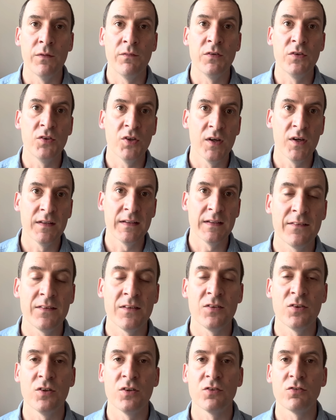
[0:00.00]
If you turn
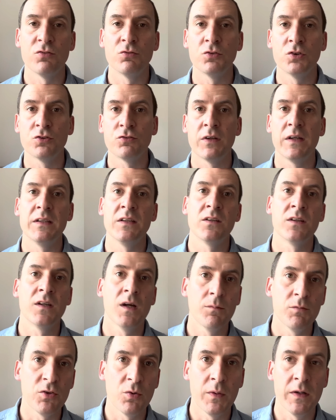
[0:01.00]
this Arsenal contract, you
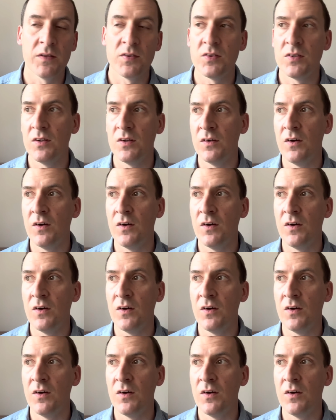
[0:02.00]
come to us,